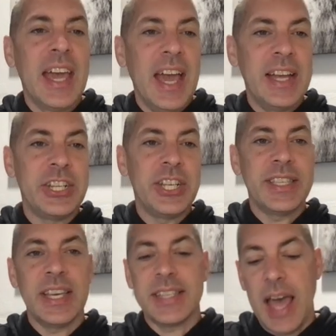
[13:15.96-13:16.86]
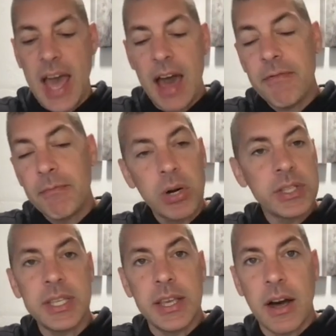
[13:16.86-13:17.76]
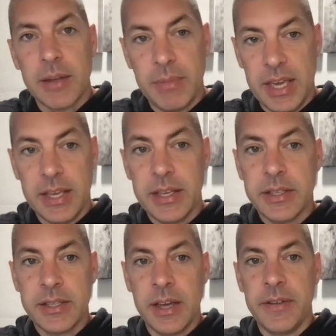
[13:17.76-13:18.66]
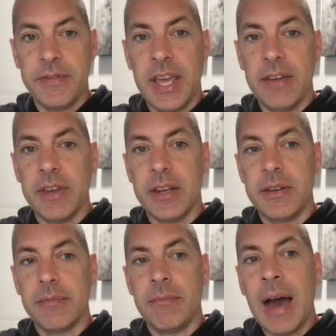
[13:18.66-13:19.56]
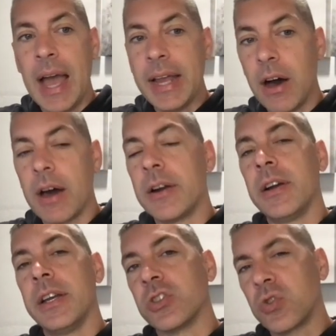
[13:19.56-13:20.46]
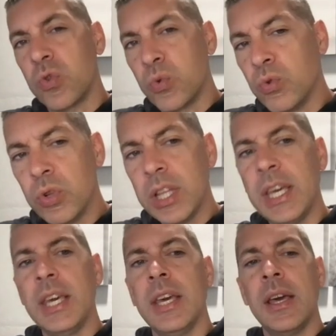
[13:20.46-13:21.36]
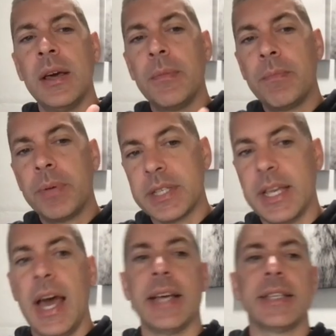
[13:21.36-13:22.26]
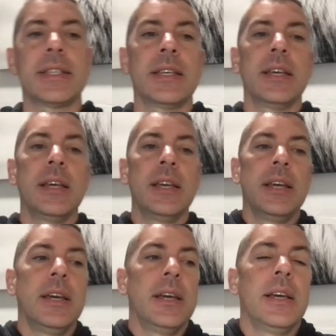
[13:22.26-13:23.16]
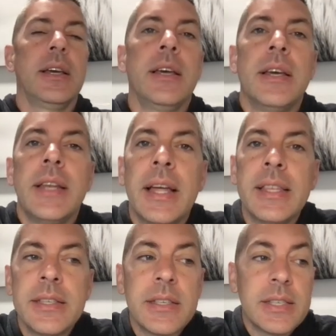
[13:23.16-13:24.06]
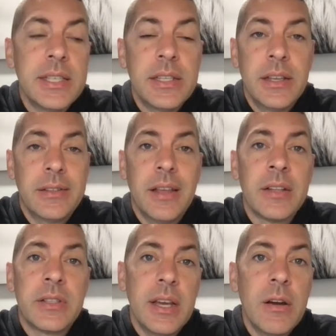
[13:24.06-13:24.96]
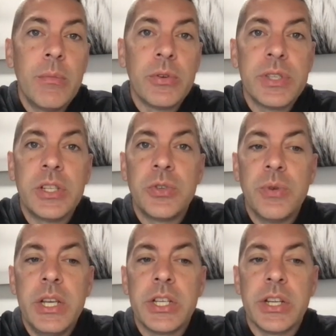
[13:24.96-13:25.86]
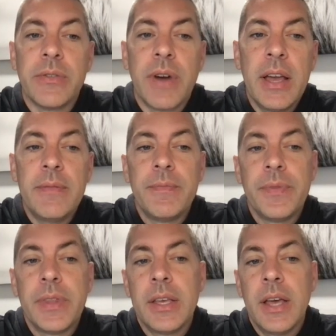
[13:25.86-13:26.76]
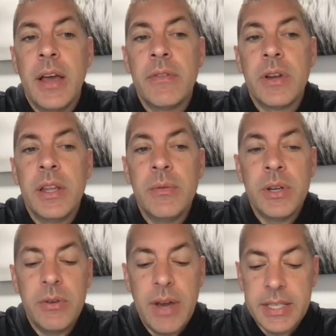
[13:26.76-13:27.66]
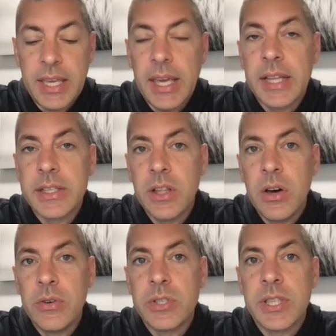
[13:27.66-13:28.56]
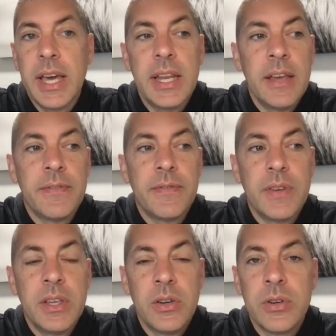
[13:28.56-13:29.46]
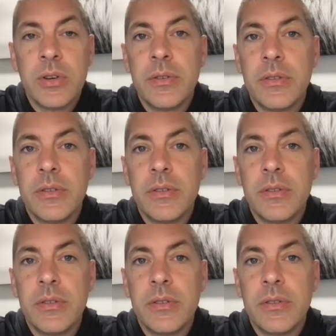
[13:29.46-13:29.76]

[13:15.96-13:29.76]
And she says, "Have mercy on me, son of David. My daughter is cruelly possessed." Now this is a terrible situation, right? Anyone who has kids knows that if you're